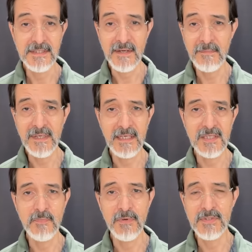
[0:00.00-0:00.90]
Everybody
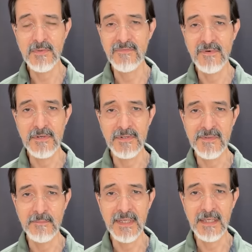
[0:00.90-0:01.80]
gets points with voters
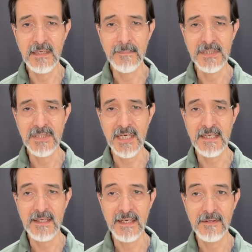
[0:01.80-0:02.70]
for beating up on
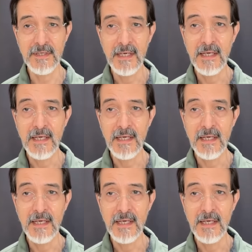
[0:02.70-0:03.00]
China now.